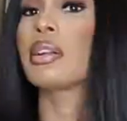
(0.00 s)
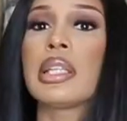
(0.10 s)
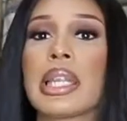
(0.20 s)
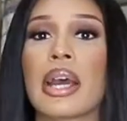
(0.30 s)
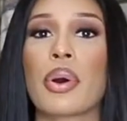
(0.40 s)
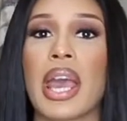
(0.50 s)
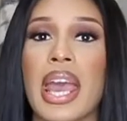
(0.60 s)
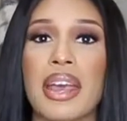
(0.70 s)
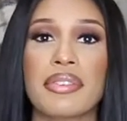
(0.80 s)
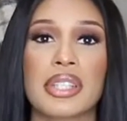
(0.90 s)
Now, I
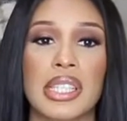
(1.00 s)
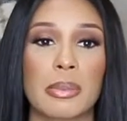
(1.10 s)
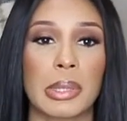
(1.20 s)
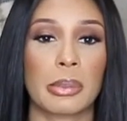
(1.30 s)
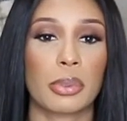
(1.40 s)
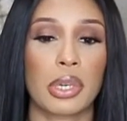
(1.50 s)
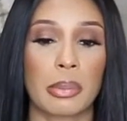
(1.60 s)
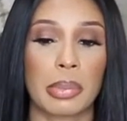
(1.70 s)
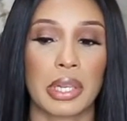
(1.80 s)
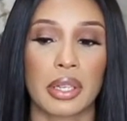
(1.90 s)
have seen people
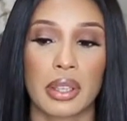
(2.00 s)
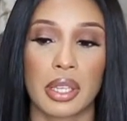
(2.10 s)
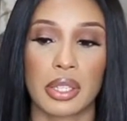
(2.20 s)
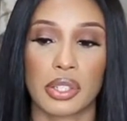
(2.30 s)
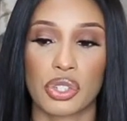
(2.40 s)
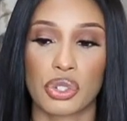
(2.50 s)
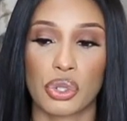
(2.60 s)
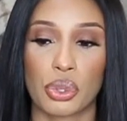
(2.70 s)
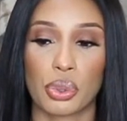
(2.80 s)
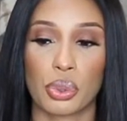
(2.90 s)
compare this
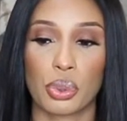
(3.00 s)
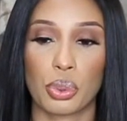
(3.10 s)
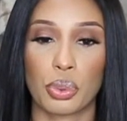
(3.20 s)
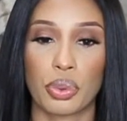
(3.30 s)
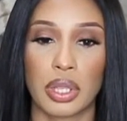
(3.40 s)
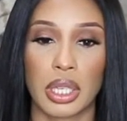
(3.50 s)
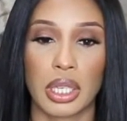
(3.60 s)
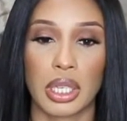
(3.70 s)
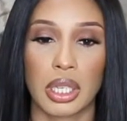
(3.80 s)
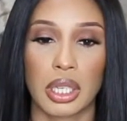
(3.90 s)
to
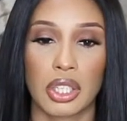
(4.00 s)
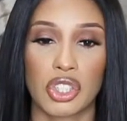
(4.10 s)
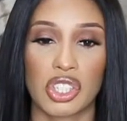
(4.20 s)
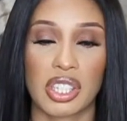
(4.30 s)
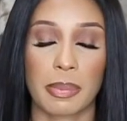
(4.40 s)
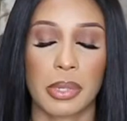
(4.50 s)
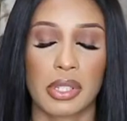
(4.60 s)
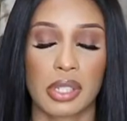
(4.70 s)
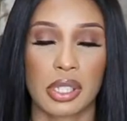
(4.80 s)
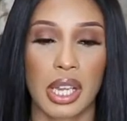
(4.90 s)
the Giuseppe
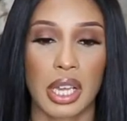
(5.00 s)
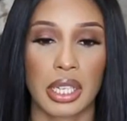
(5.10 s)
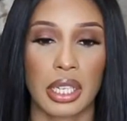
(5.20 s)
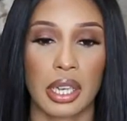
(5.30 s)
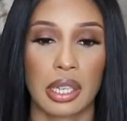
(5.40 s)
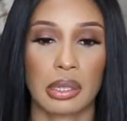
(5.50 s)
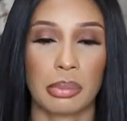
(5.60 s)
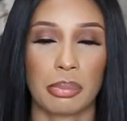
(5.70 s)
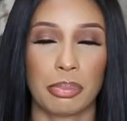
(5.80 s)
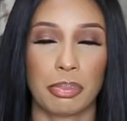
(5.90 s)
Zanotti
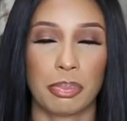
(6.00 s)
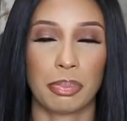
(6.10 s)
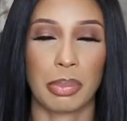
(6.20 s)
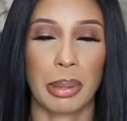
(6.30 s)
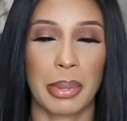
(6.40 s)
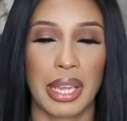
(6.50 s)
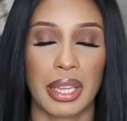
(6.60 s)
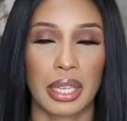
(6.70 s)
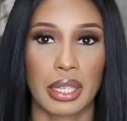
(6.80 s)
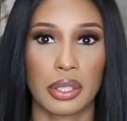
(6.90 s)

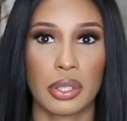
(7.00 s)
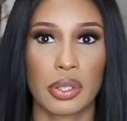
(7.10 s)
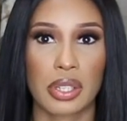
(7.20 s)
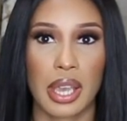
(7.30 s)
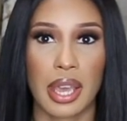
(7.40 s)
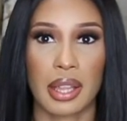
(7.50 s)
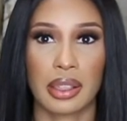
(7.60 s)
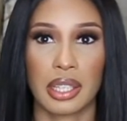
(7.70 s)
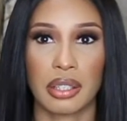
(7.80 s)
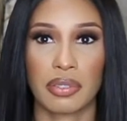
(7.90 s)
Bebe heels and the